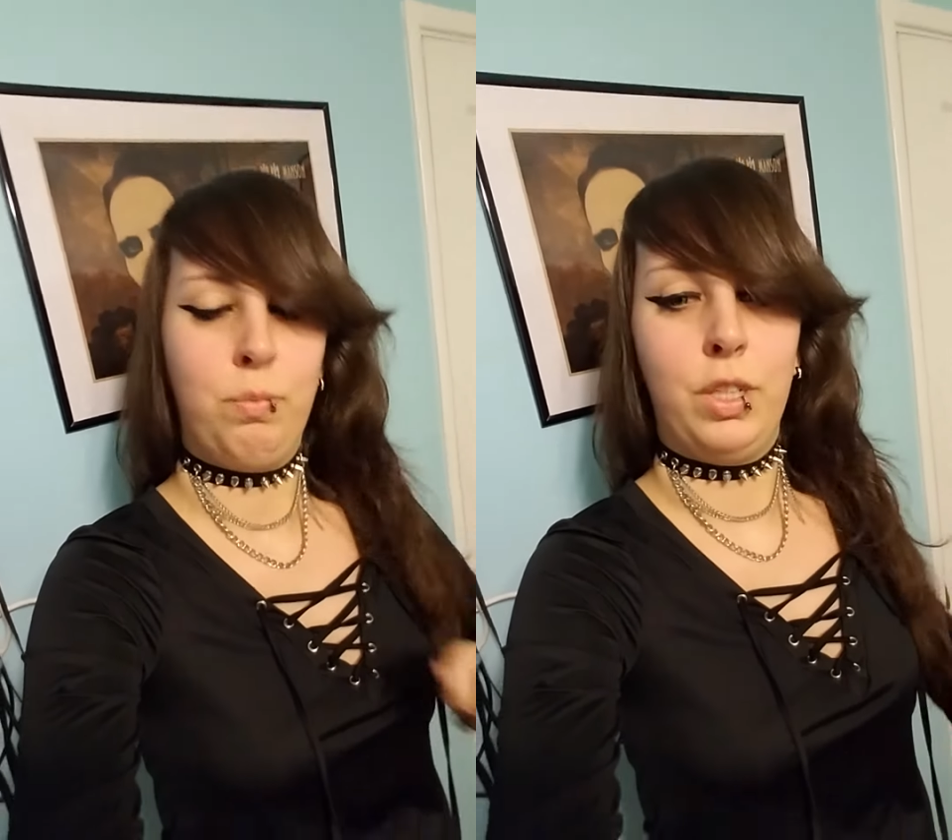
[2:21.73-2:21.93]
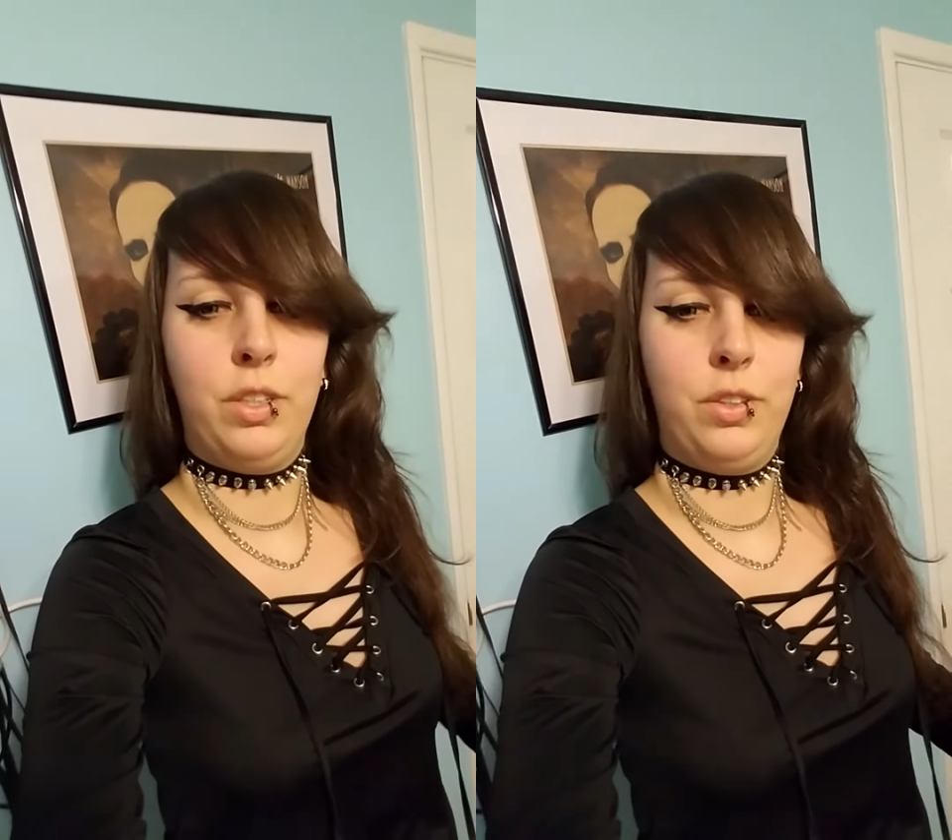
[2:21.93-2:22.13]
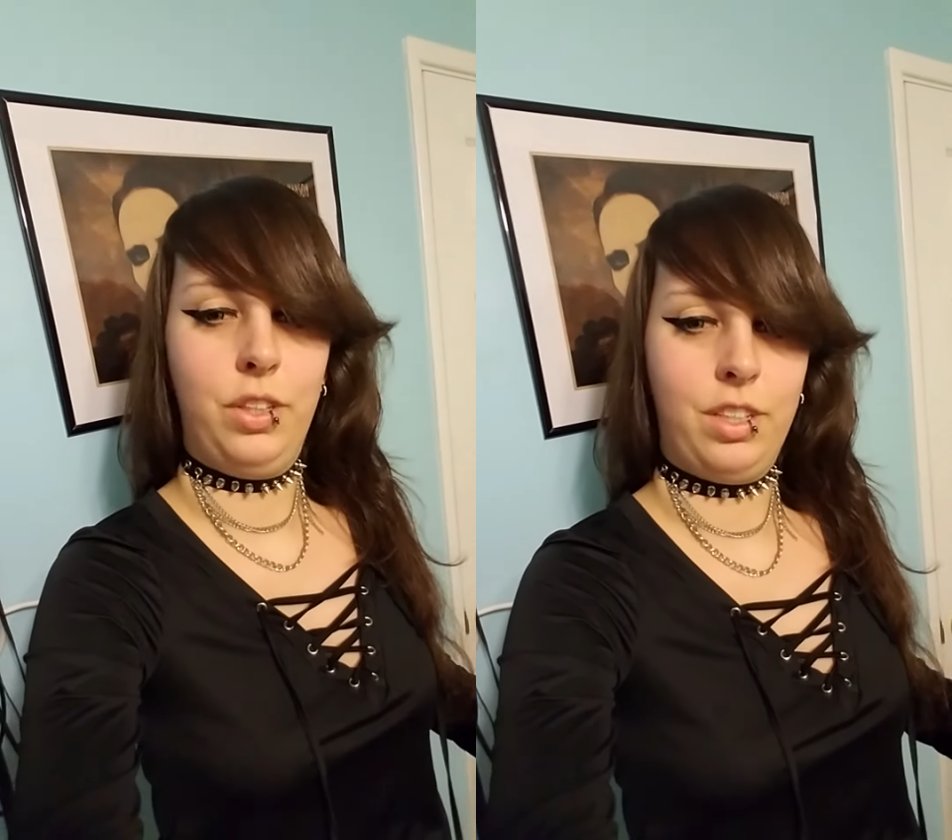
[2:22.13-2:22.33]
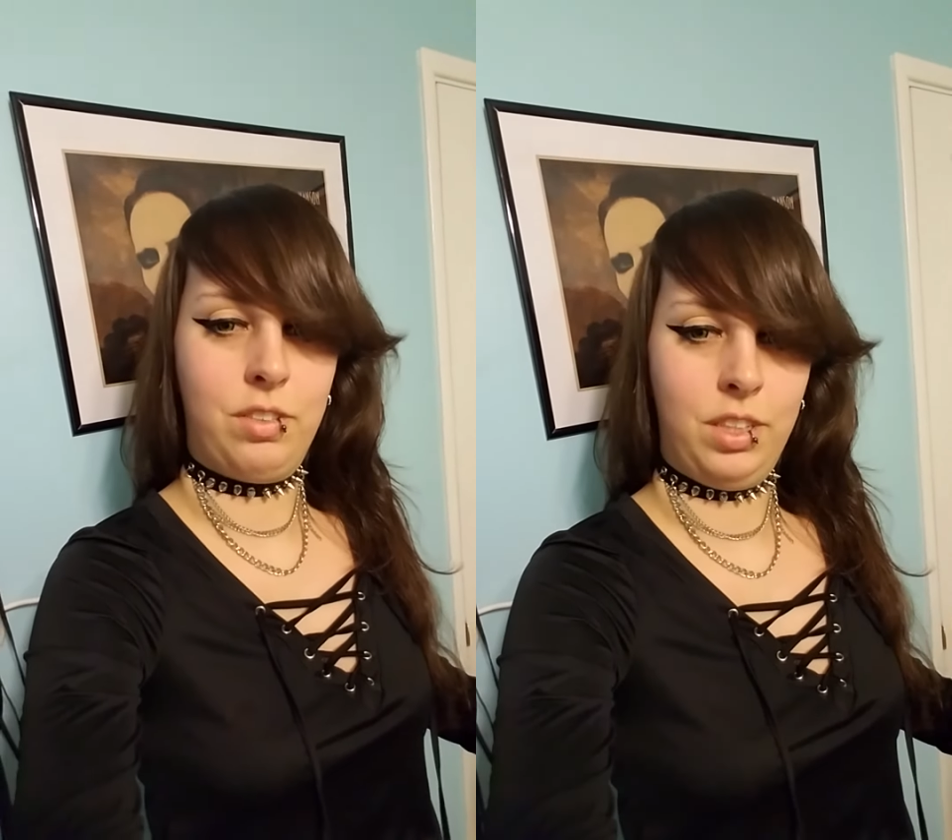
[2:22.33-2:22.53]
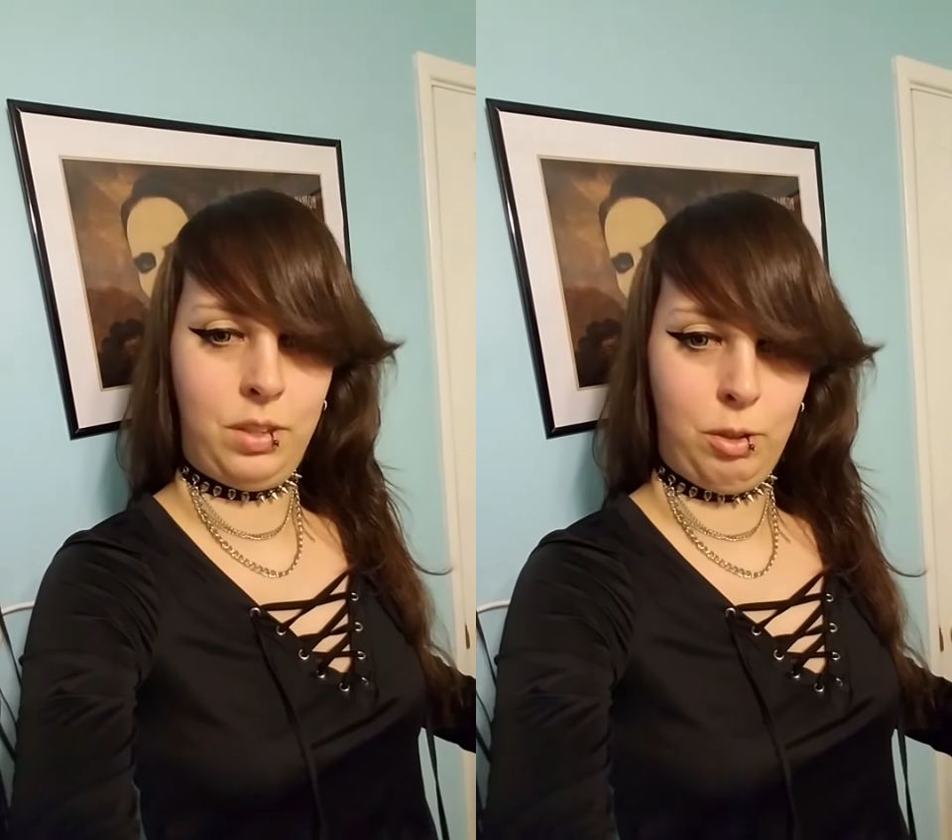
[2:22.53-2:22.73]
well, you can
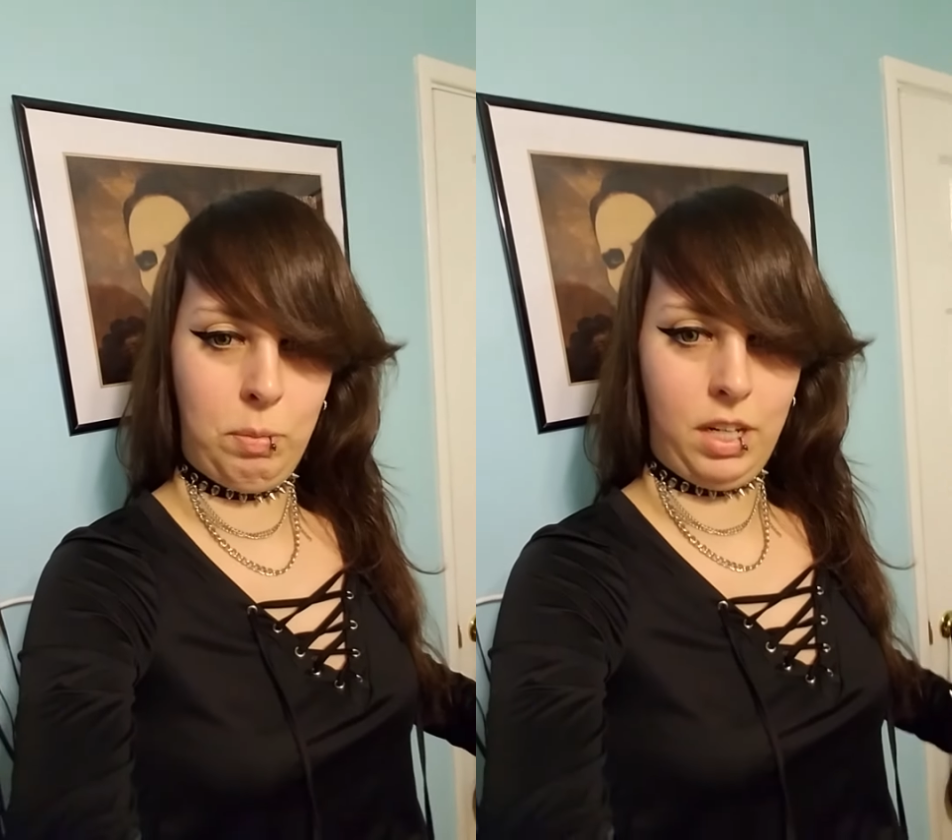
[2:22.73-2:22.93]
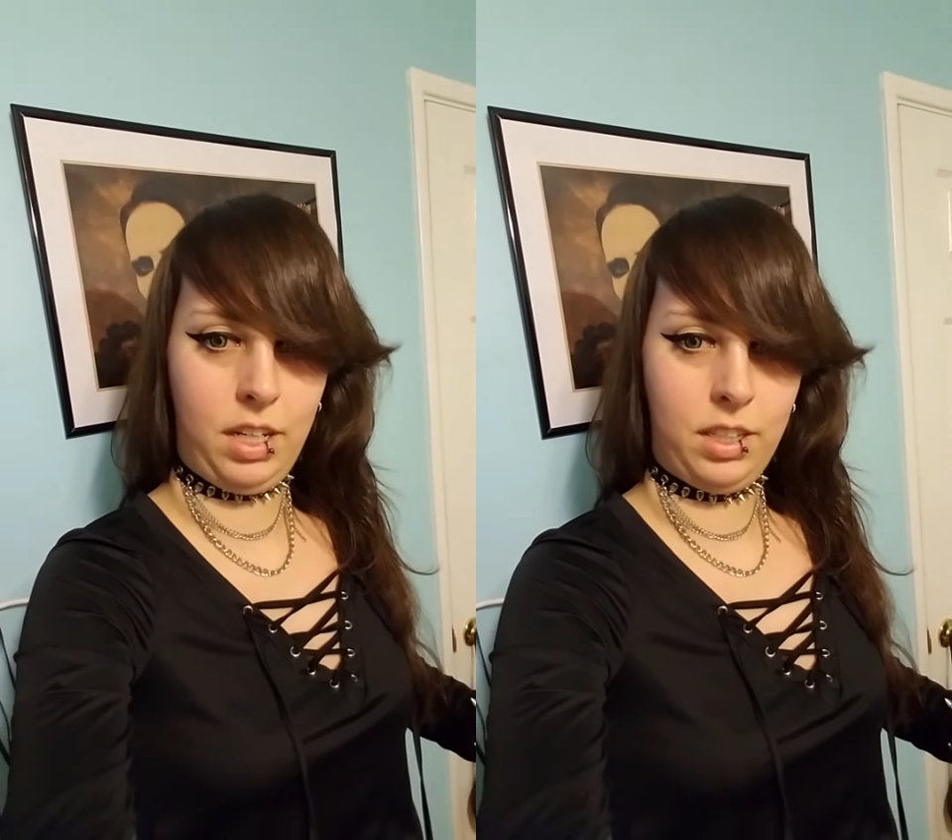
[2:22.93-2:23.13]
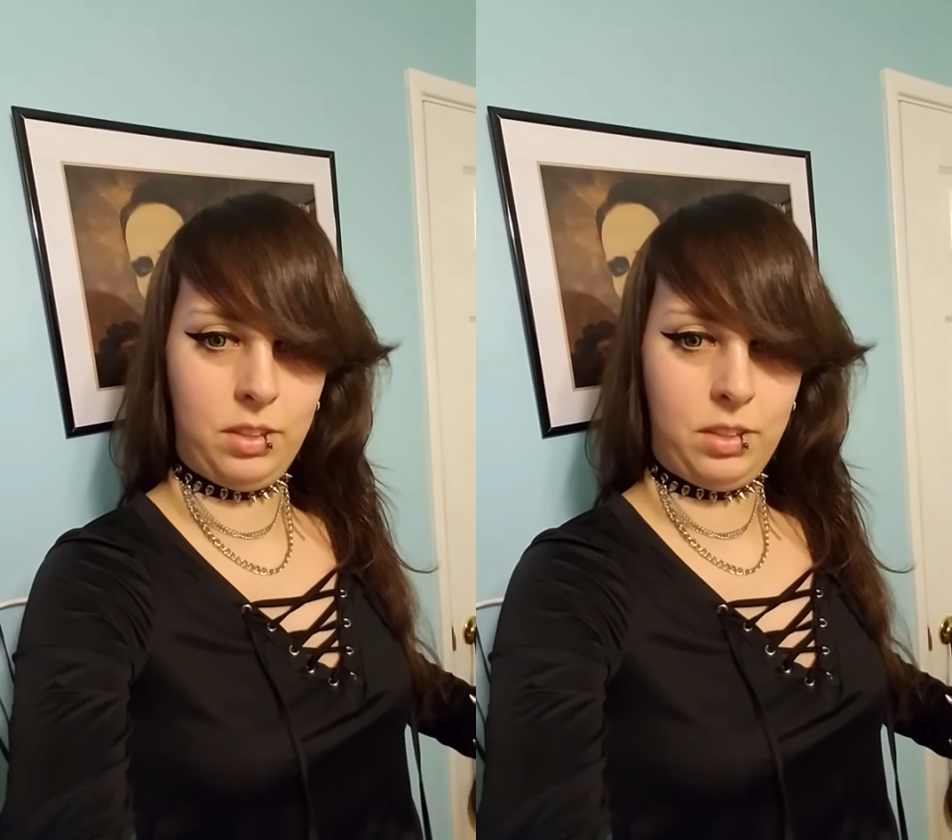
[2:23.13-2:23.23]
see it through my